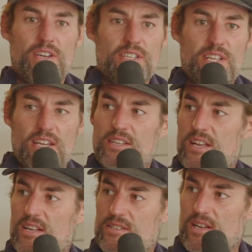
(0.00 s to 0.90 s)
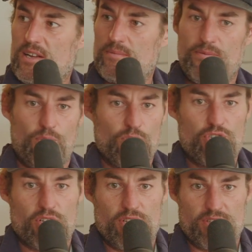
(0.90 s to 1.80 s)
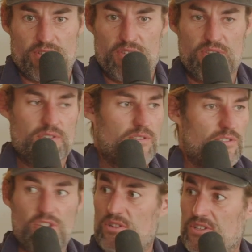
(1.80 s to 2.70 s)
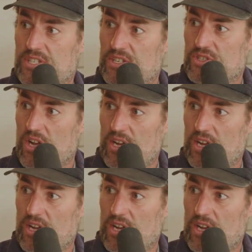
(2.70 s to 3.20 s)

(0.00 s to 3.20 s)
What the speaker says: did he say that he has 4 chocolates each night?